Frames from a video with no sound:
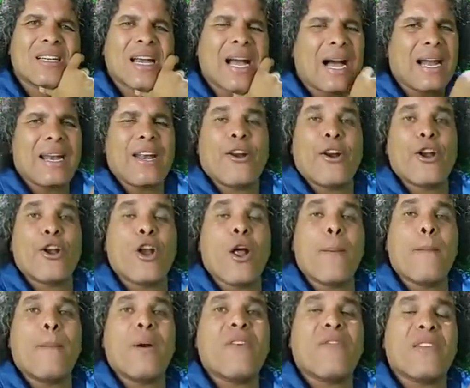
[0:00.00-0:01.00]
And there are a
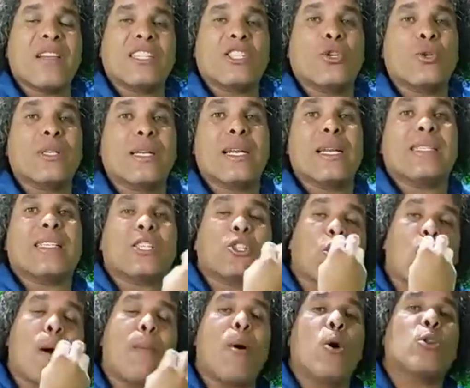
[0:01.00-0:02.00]
number of issues that this has
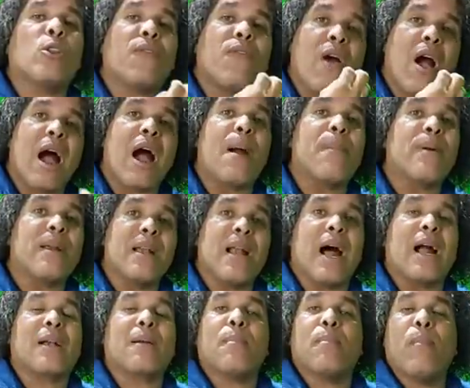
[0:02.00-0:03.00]
come out of Aubrey
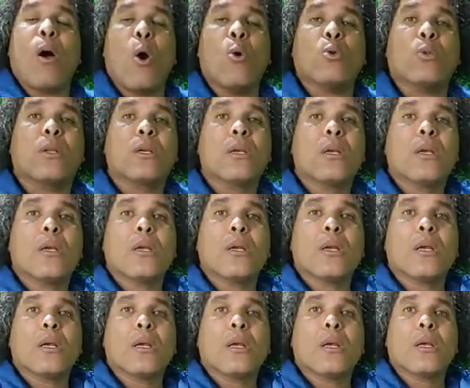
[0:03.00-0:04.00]
Norton mouth.
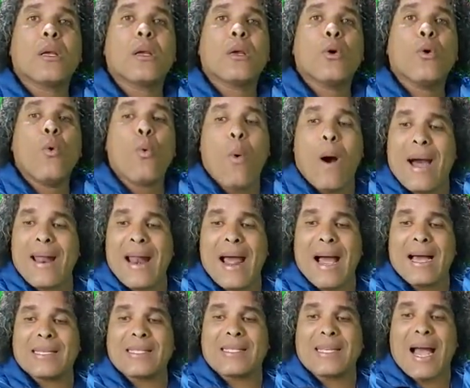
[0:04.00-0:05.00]
One
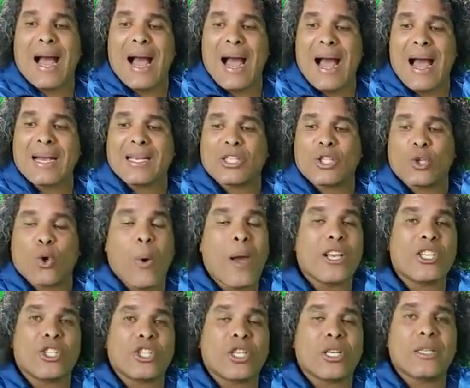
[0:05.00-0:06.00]
has to ask
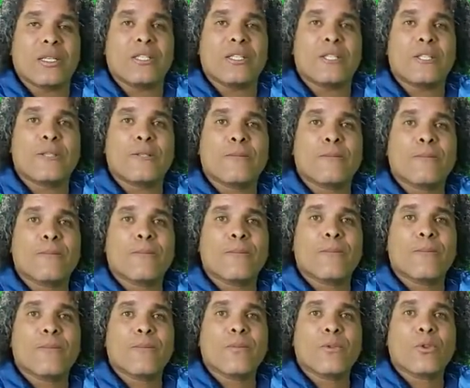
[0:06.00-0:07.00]
questions.
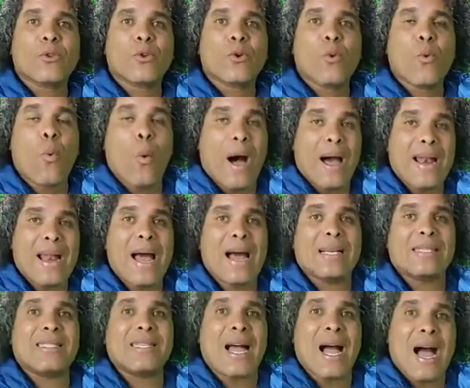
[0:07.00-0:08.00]
One
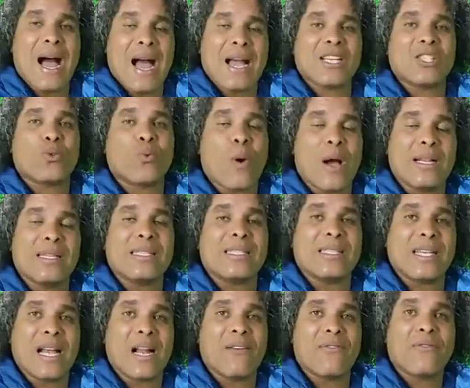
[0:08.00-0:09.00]
has to ask
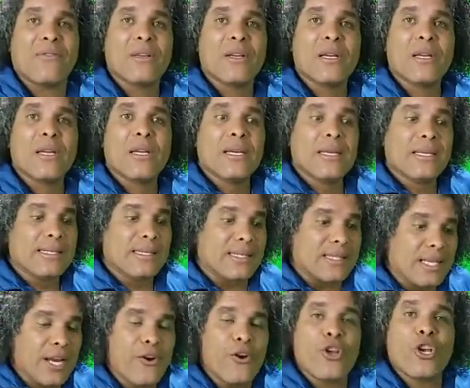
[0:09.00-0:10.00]
oneself
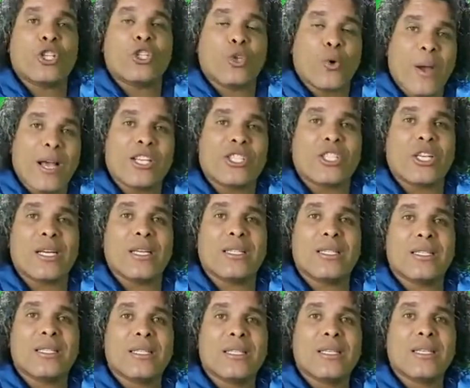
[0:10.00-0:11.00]
serious
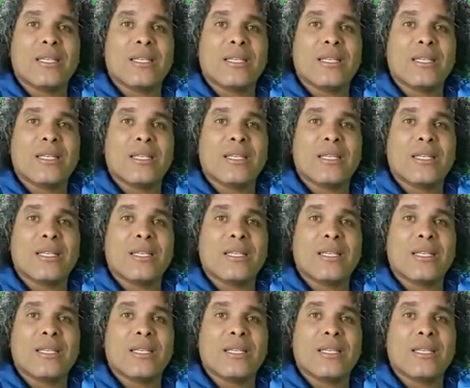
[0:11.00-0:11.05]
questions.